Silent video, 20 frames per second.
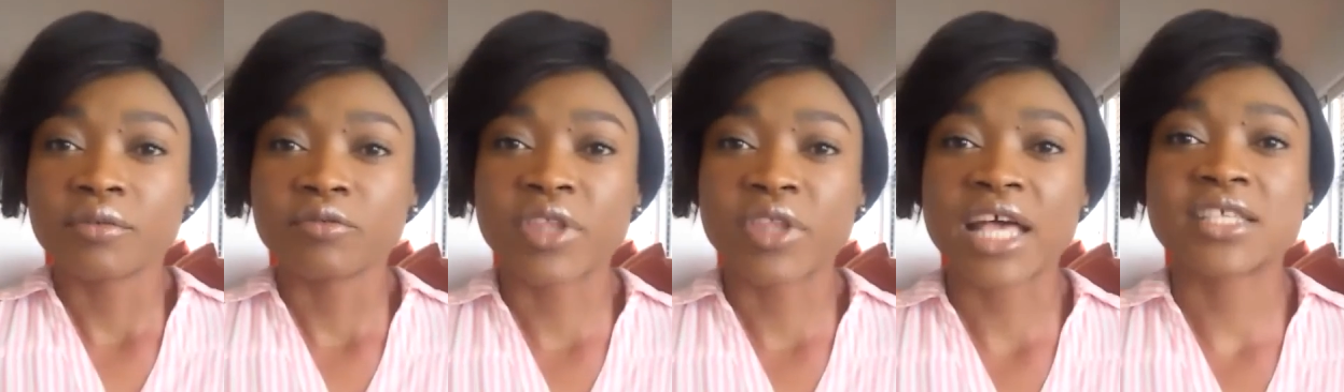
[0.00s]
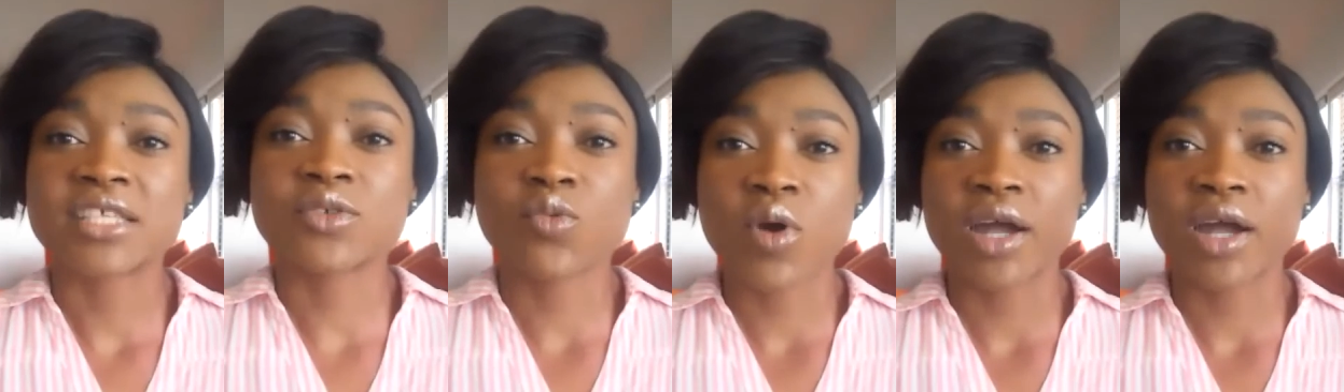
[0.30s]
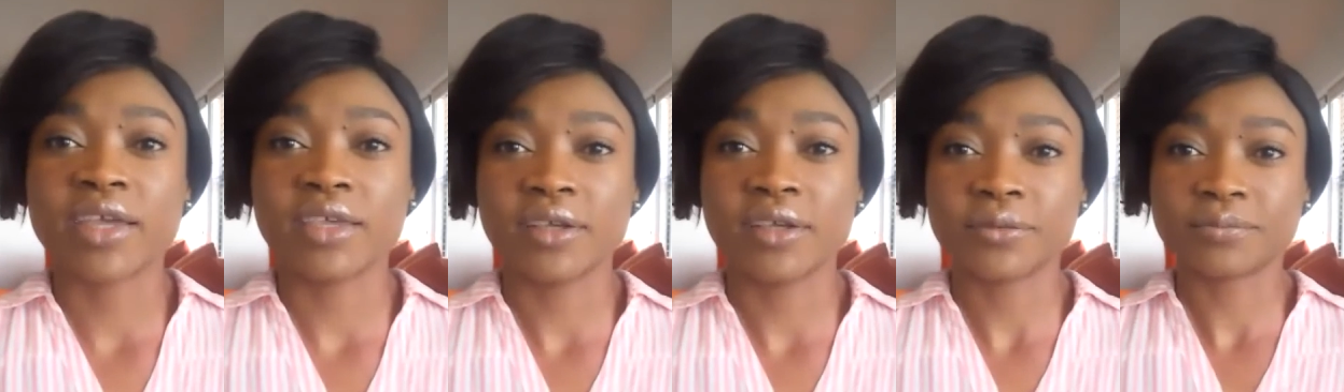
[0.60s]
That's why.
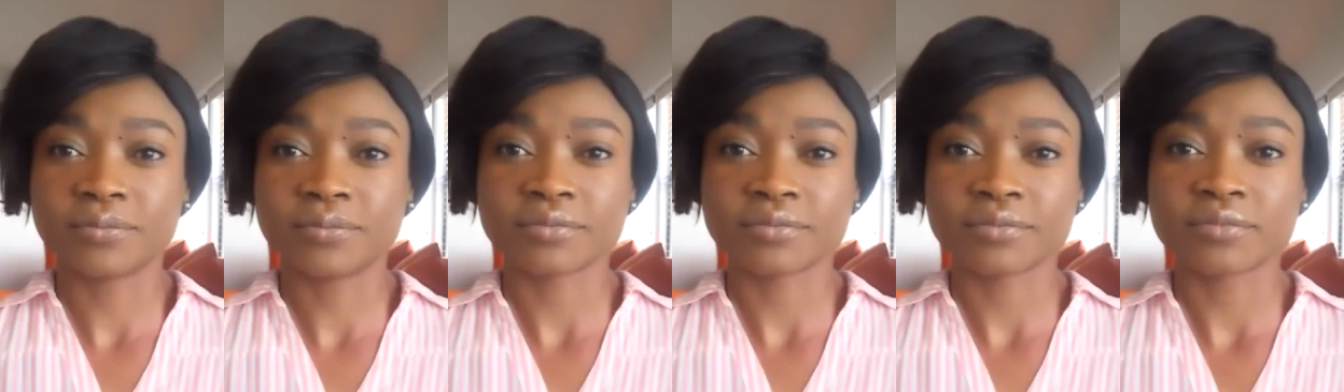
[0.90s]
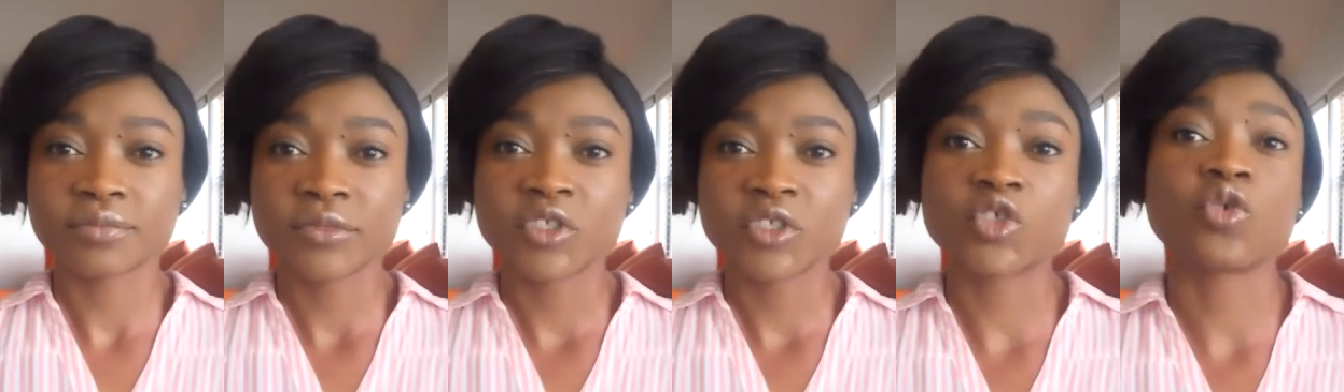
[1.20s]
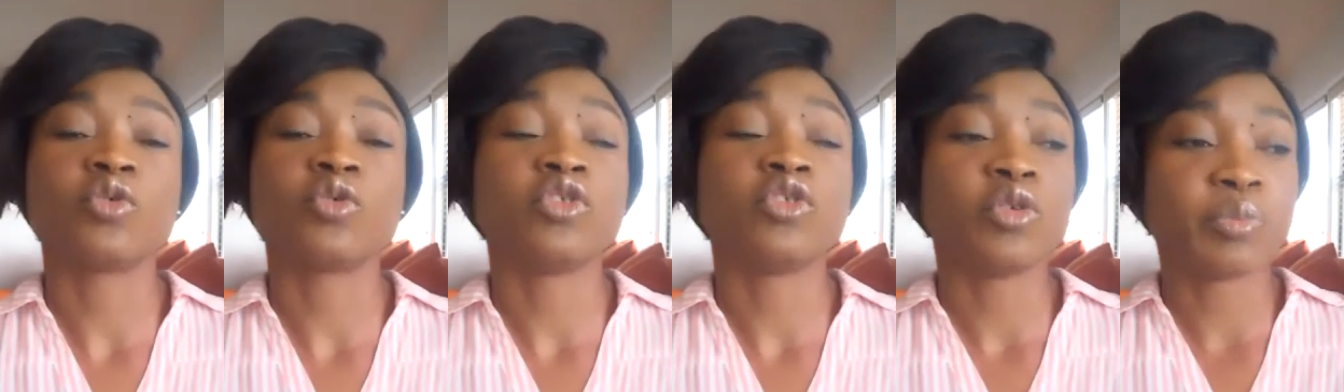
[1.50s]

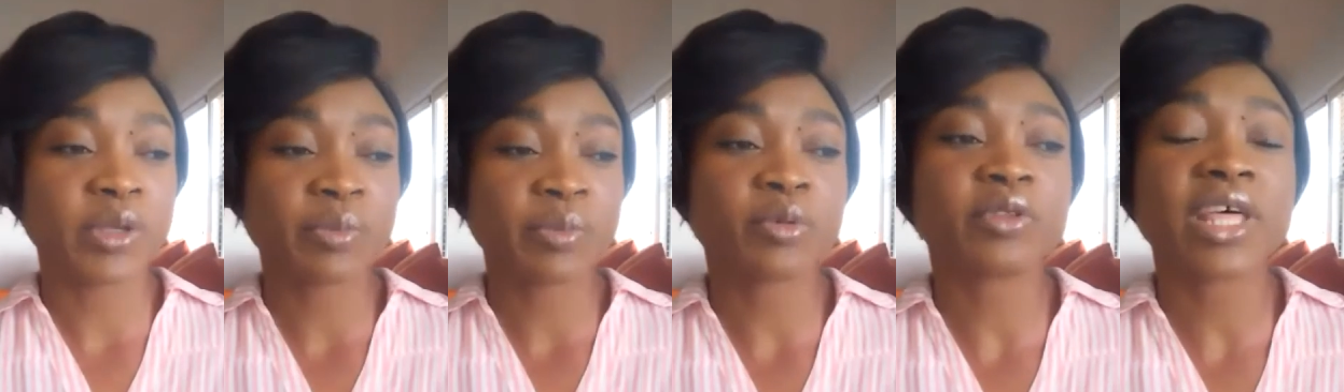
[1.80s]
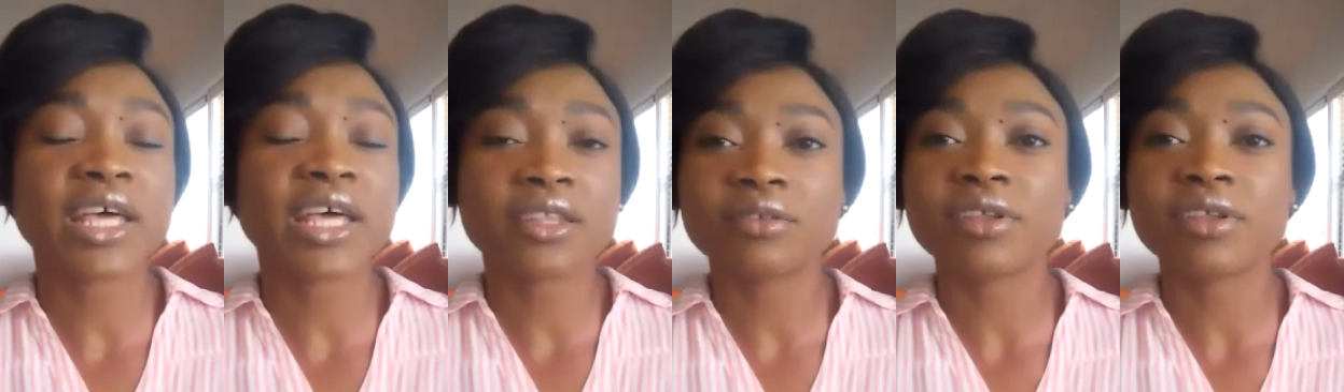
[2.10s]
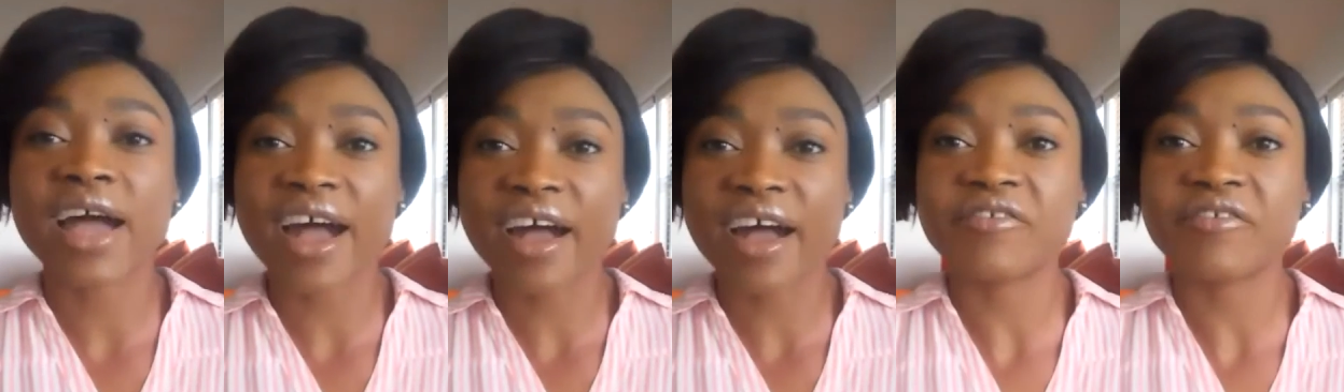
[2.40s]
So the people that don't
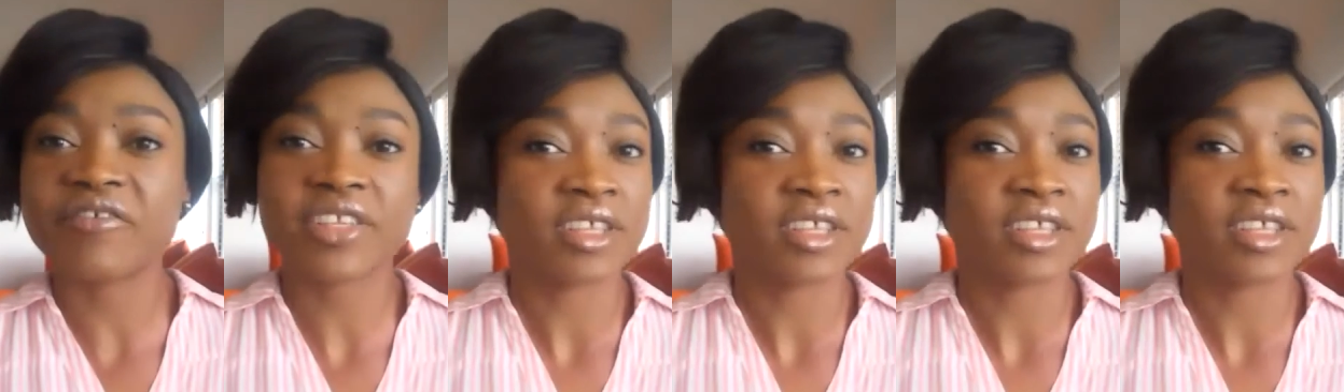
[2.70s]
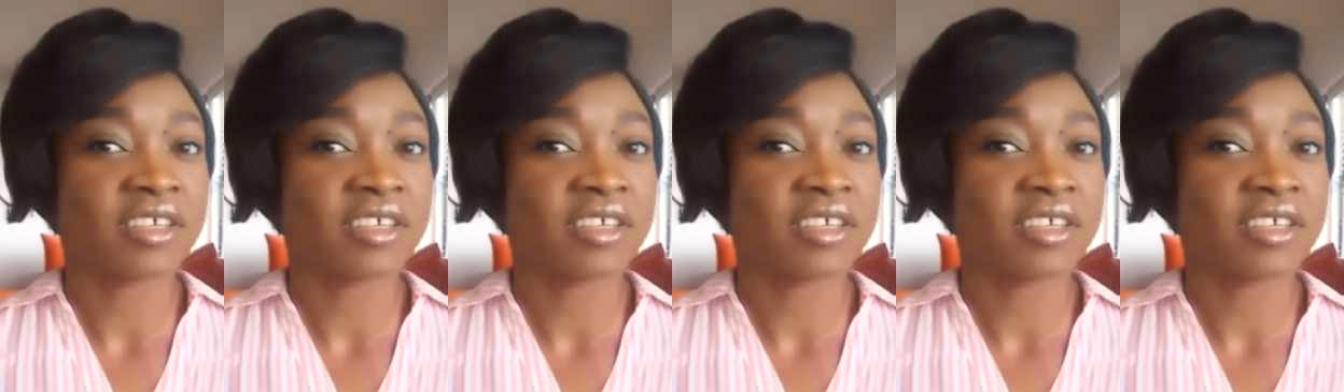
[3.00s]
have it,